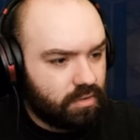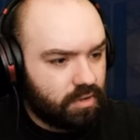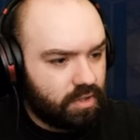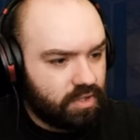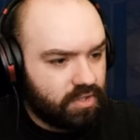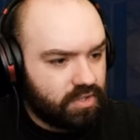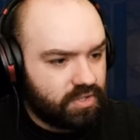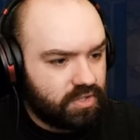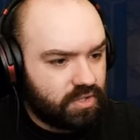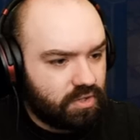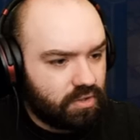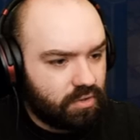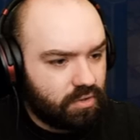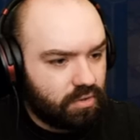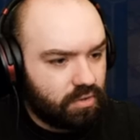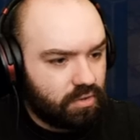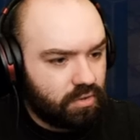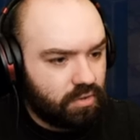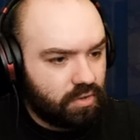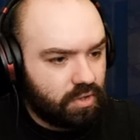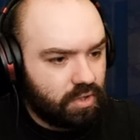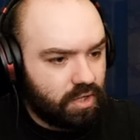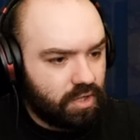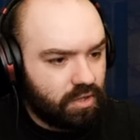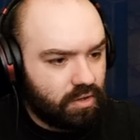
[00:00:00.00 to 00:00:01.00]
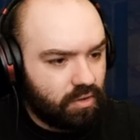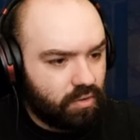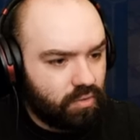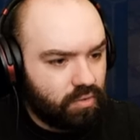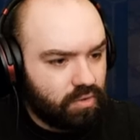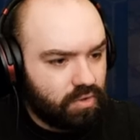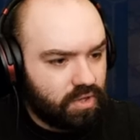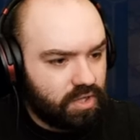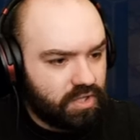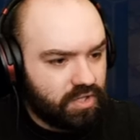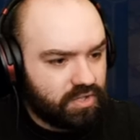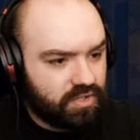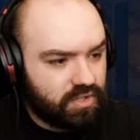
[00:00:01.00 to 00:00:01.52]
Let's go and
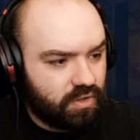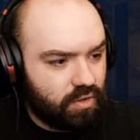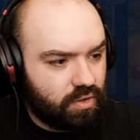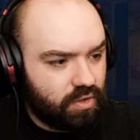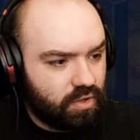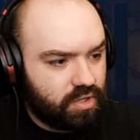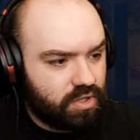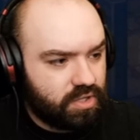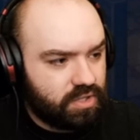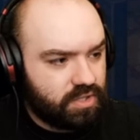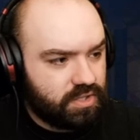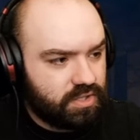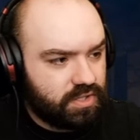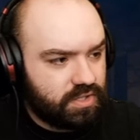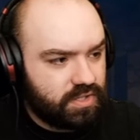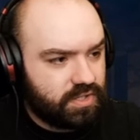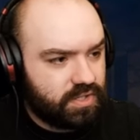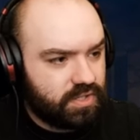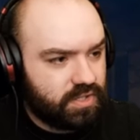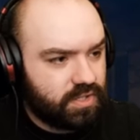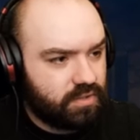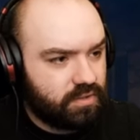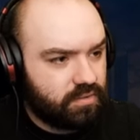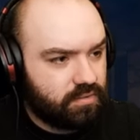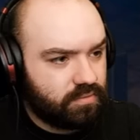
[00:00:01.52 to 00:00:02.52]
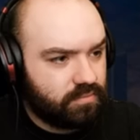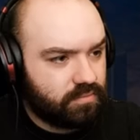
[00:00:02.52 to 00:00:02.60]
loot these lockers.